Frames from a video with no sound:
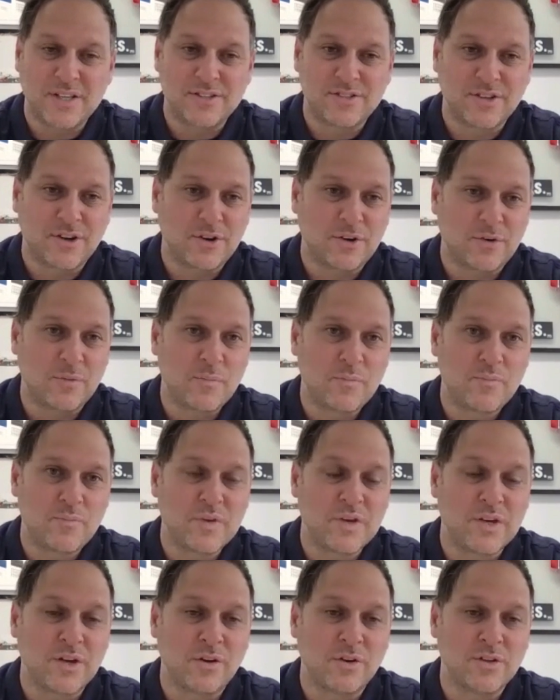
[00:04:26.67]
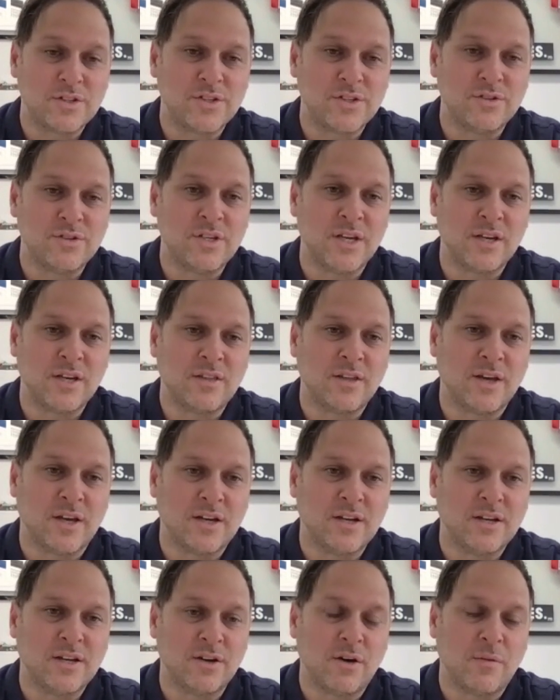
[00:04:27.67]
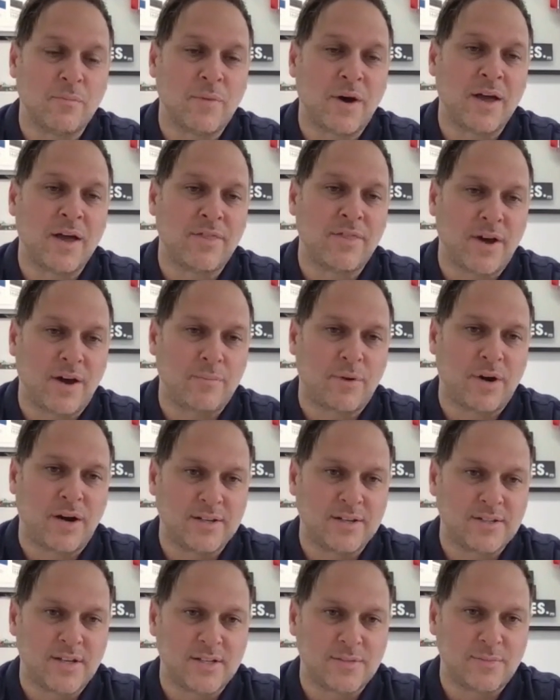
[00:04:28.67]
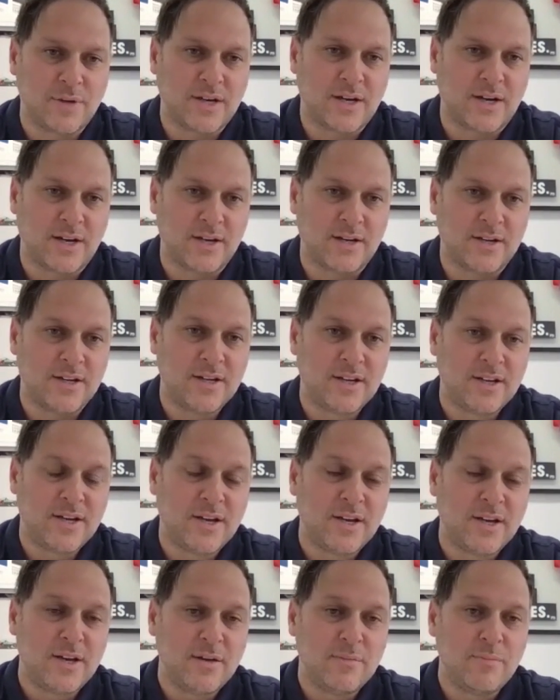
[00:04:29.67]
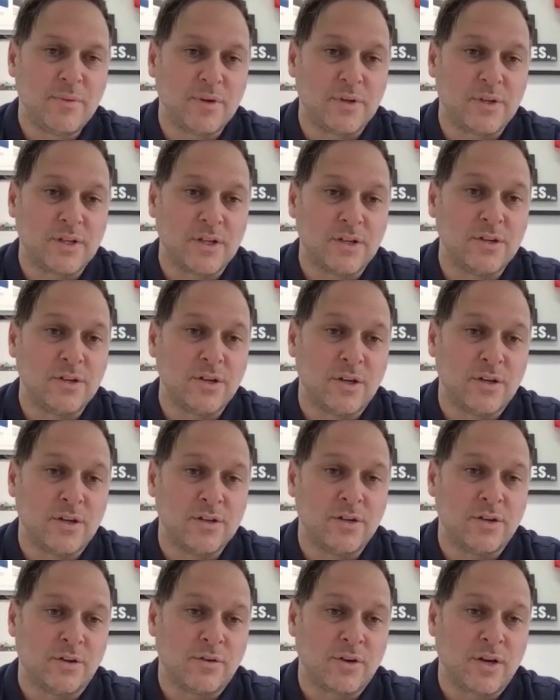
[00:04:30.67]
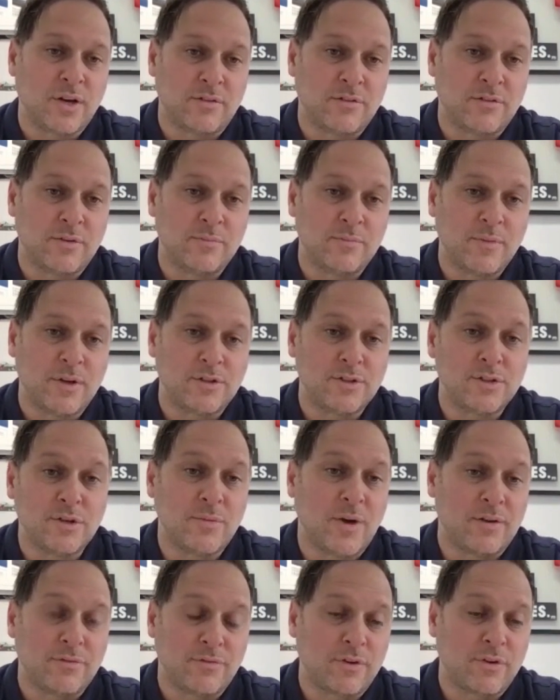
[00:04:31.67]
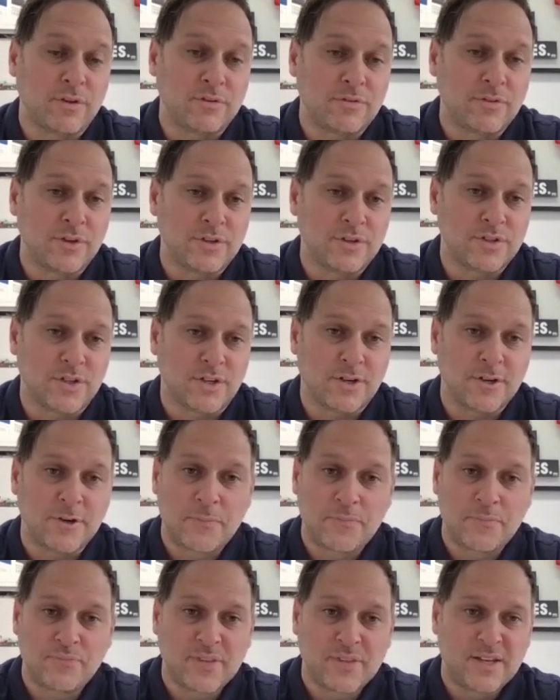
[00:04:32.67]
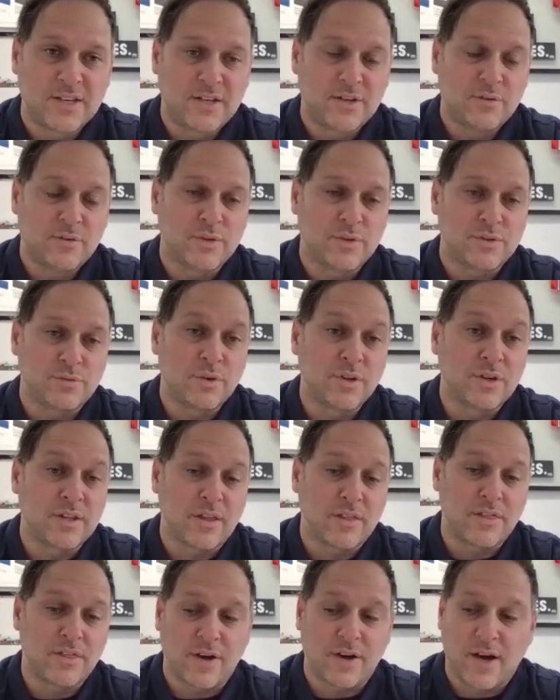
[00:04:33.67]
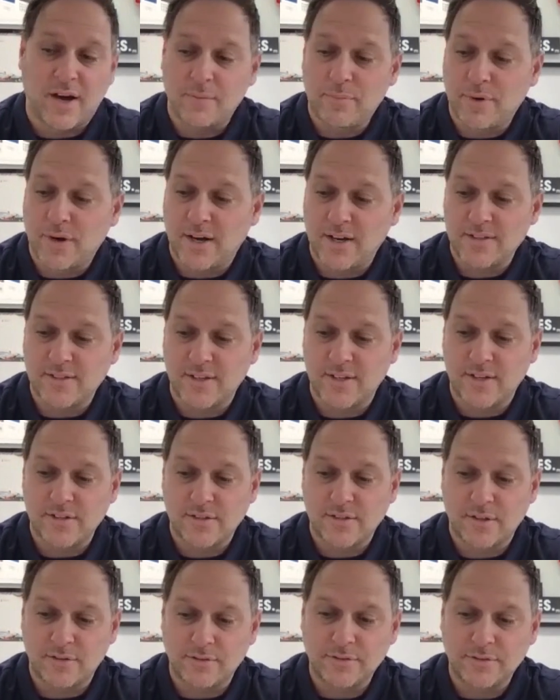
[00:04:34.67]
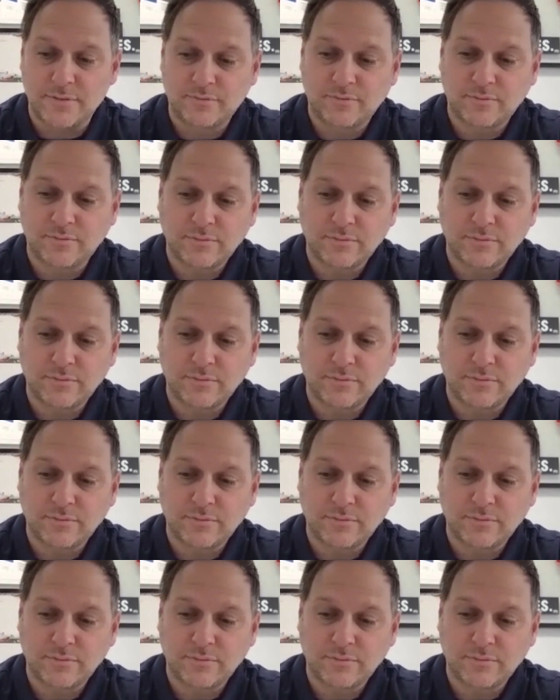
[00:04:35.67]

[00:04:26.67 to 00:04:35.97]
so it's unique that my thought process behind building a kind of a 2x4 of the future was really the thought process of